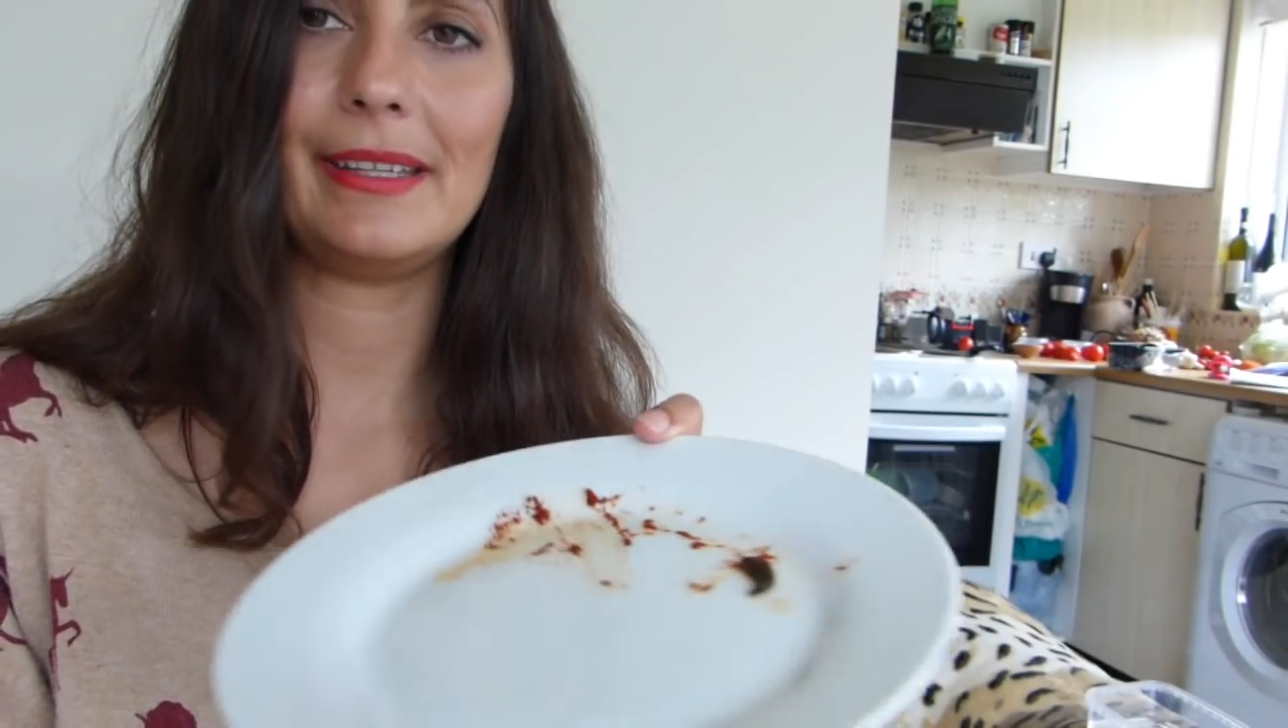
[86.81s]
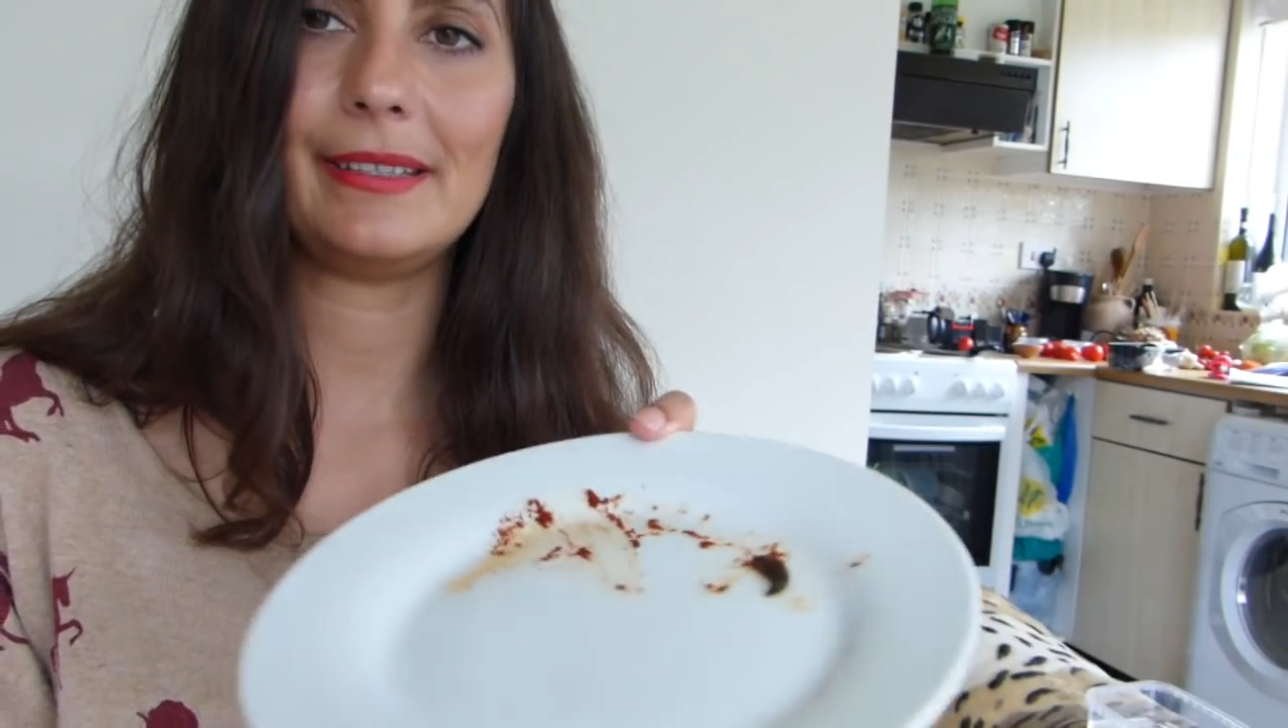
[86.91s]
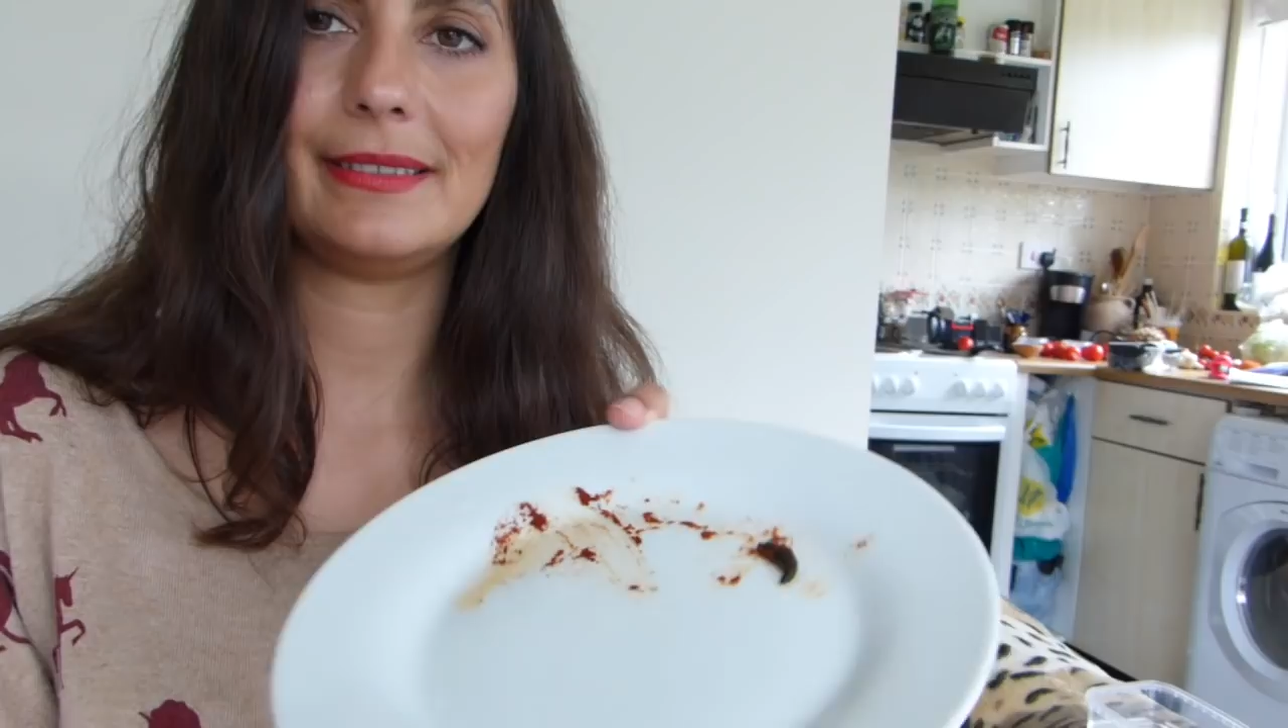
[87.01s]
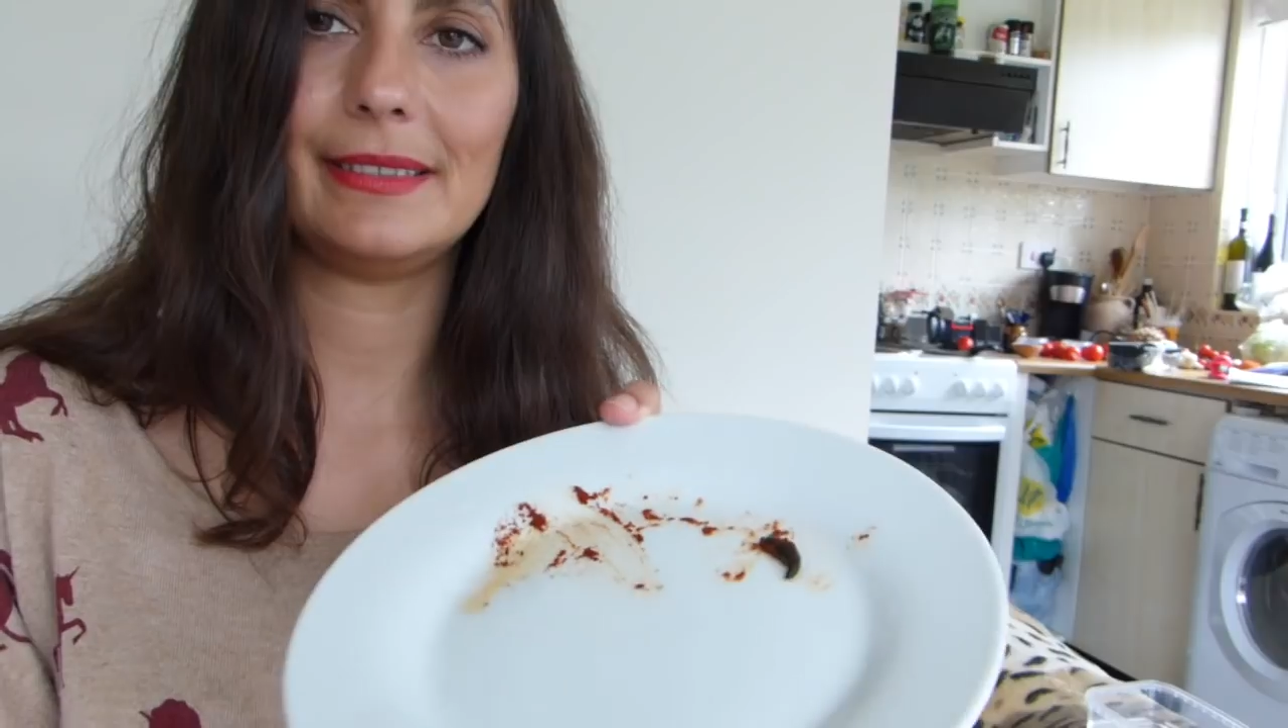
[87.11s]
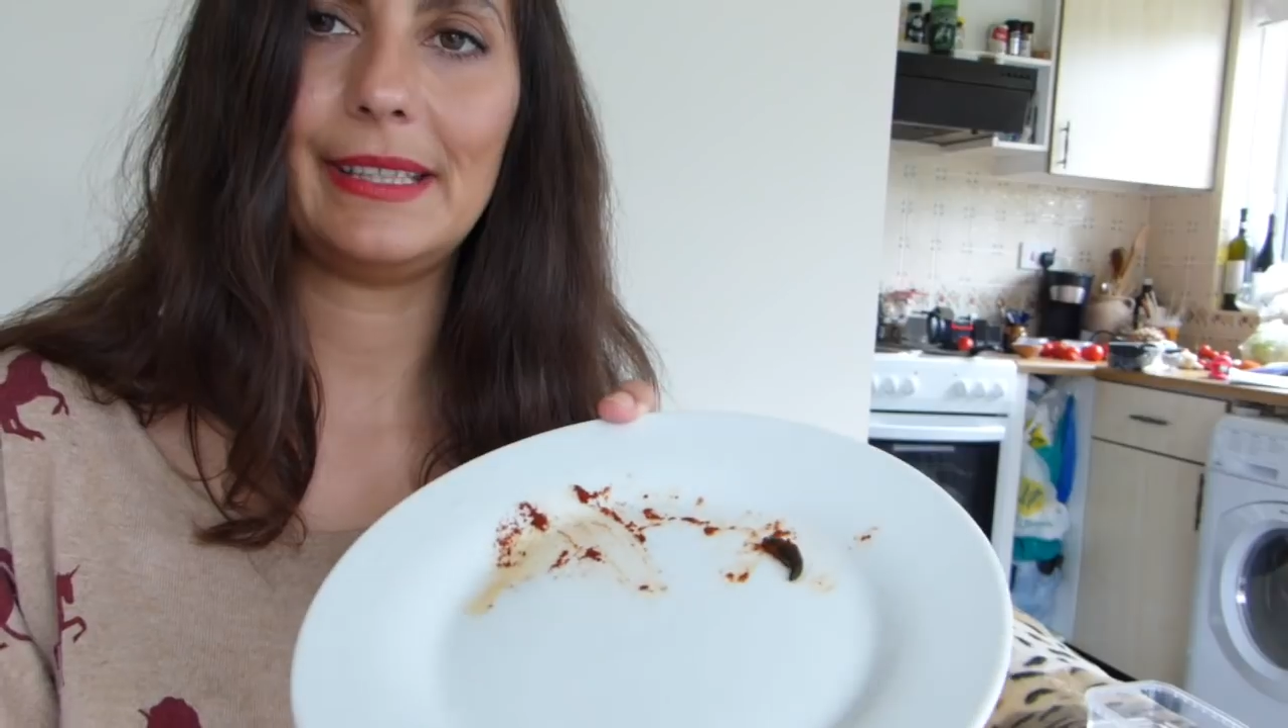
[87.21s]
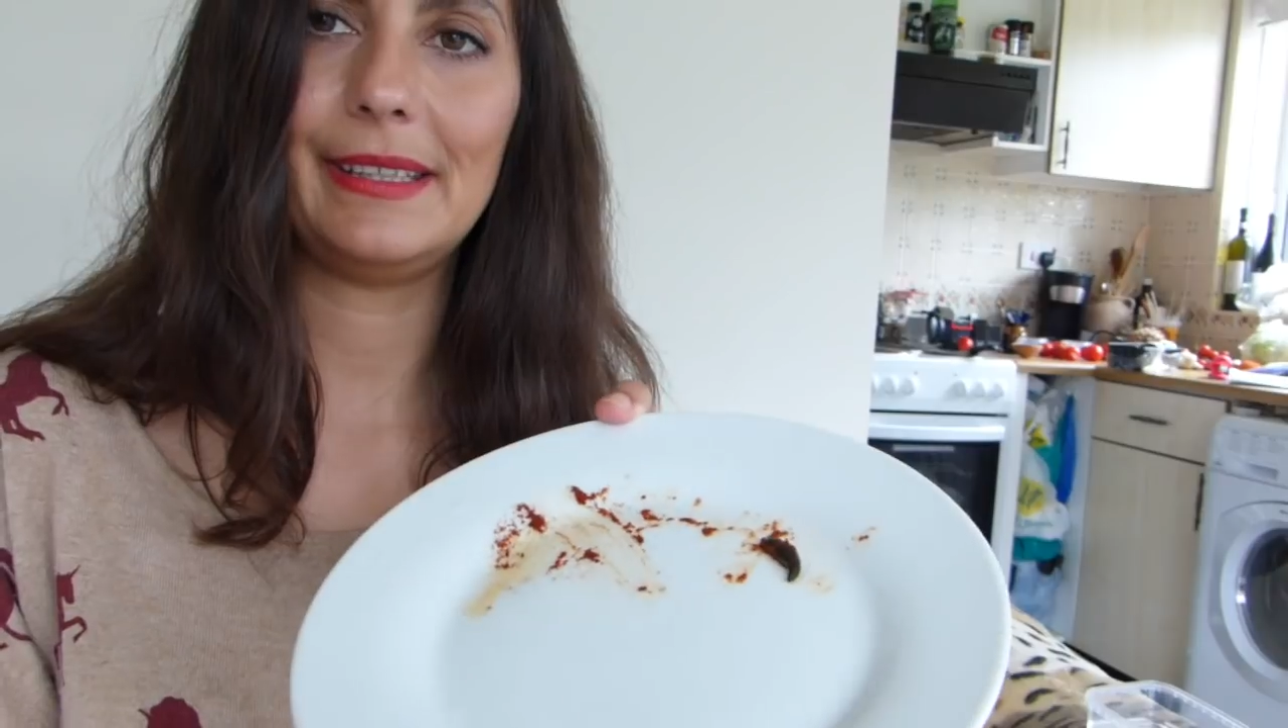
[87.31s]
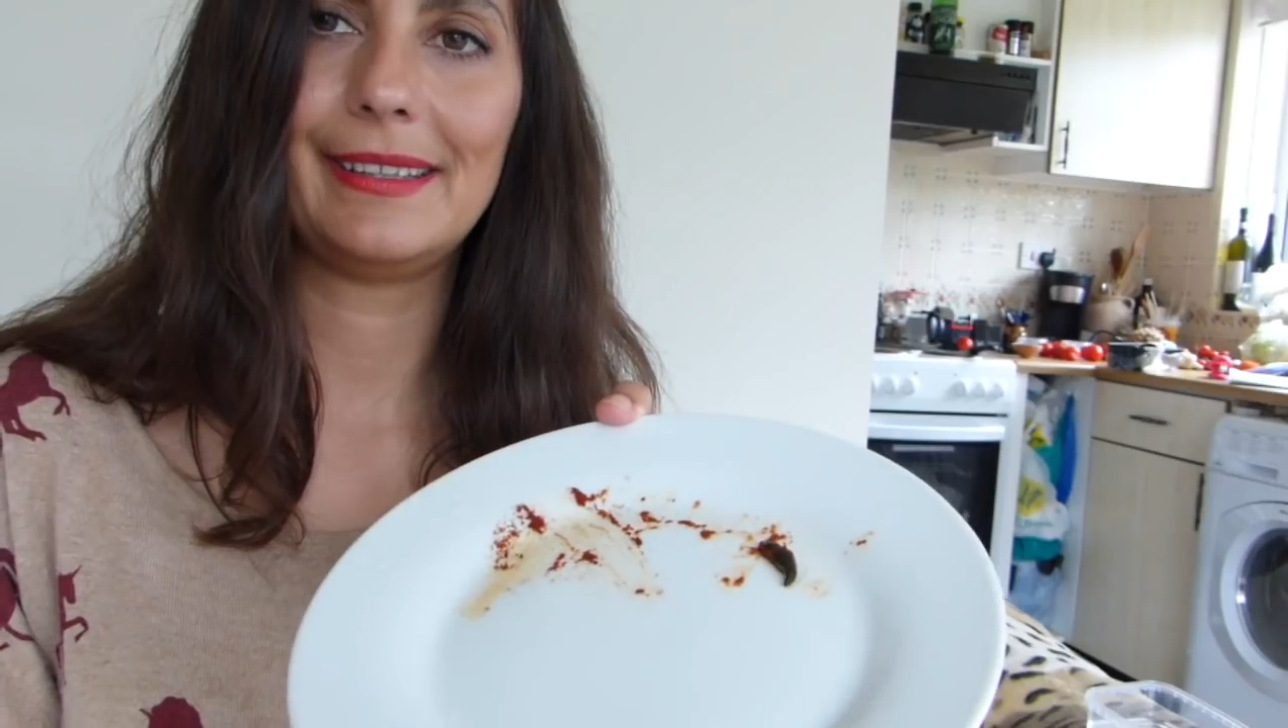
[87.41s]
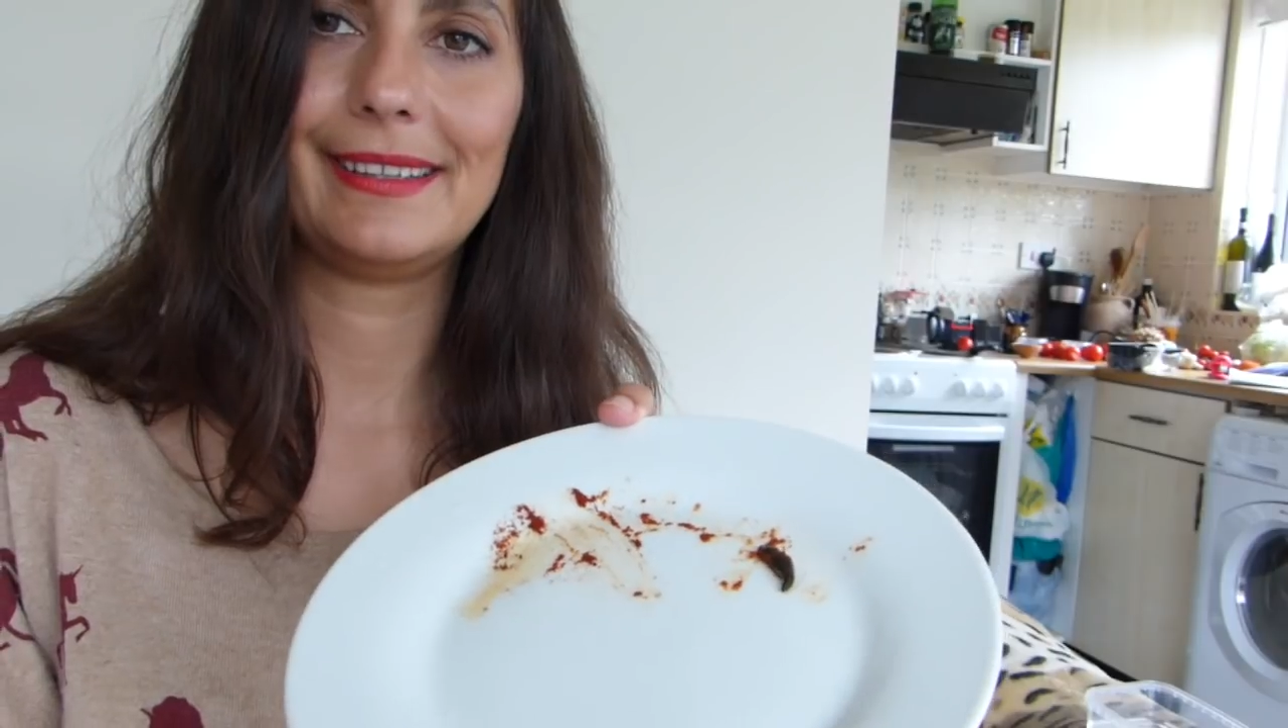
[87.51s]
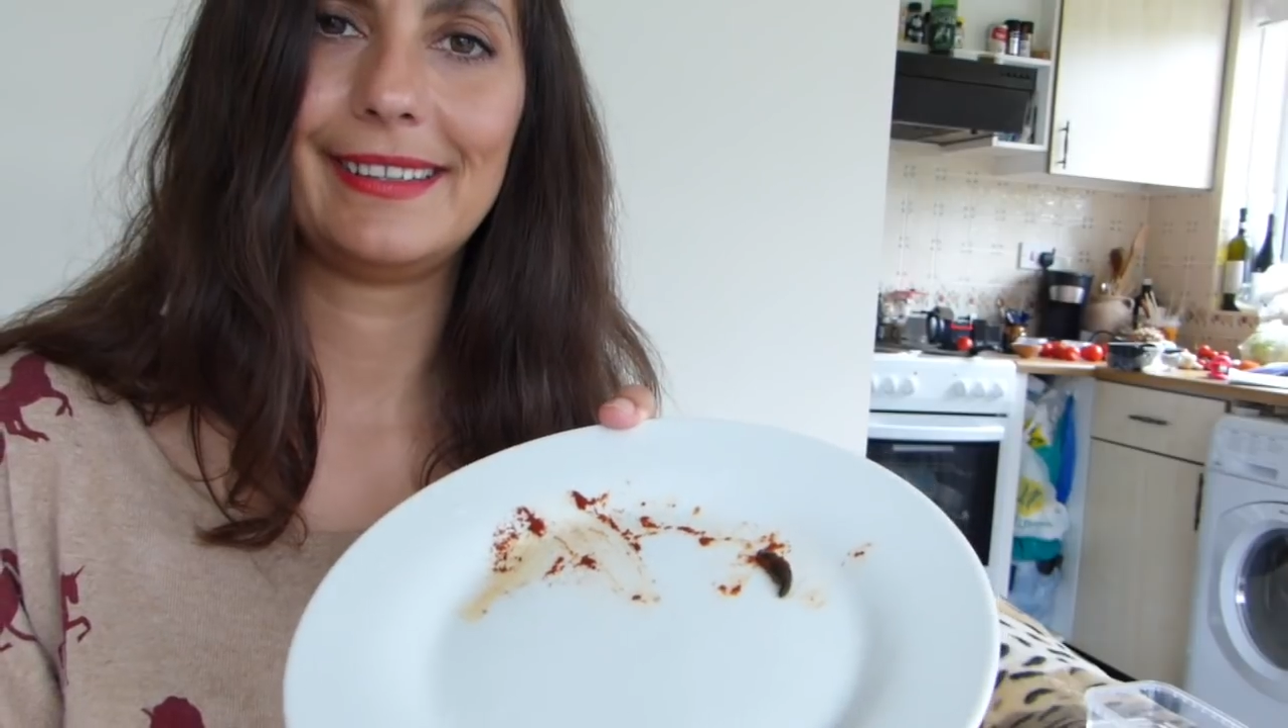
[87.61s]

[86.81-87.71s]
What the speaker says: easily.